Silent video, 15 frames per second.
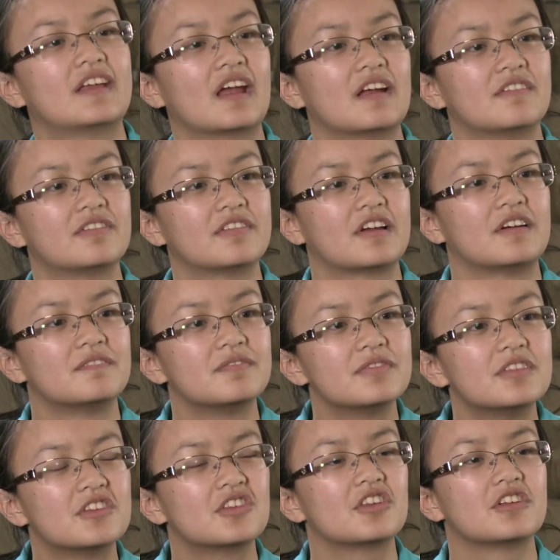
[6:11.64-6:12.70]
gave them.
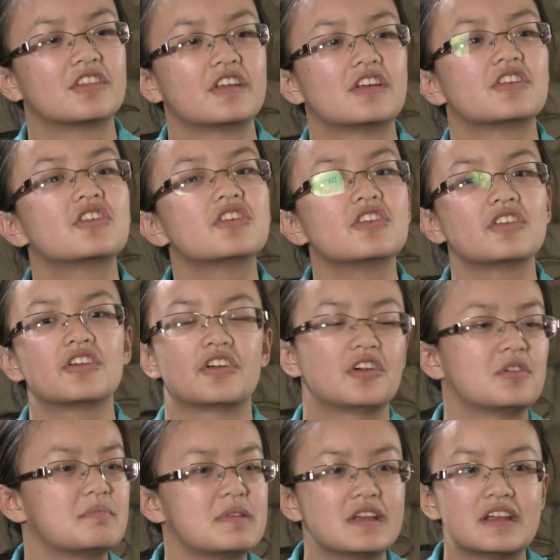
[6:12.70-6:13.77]
So this
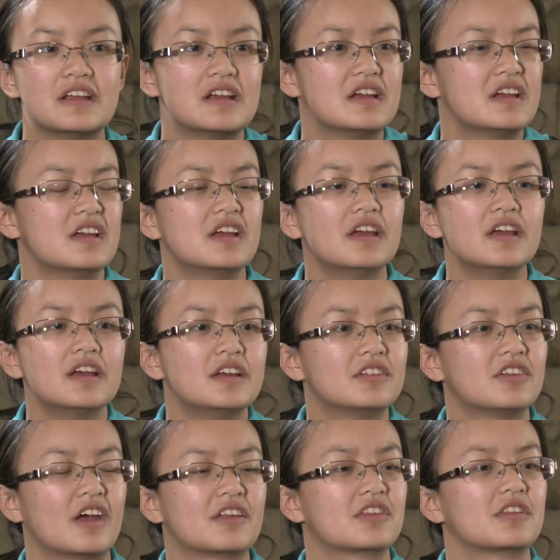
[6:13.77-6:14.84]
could be
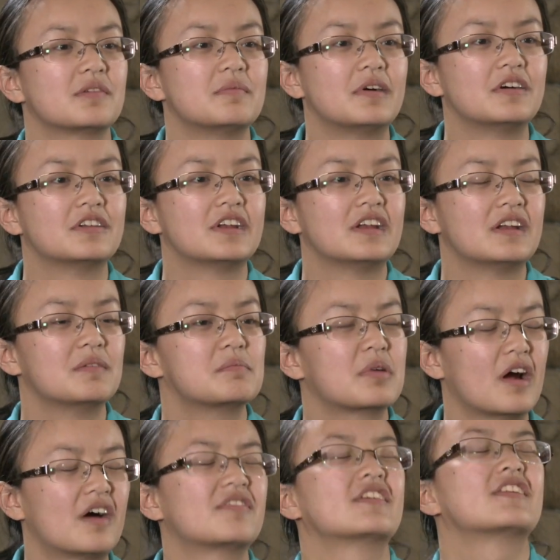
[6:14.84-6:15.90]
testimony,
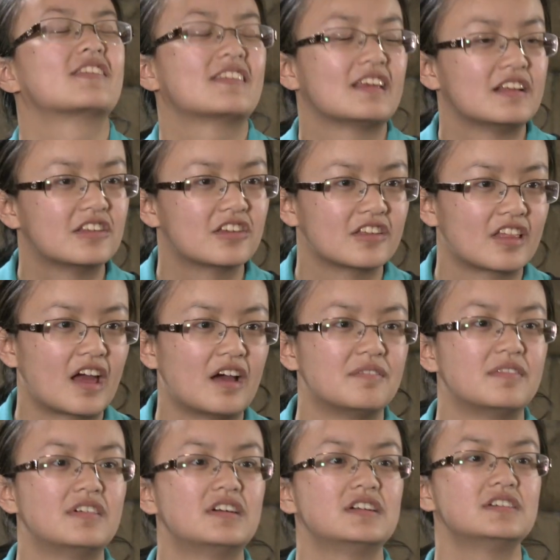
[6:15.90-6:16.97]
prophecy to them.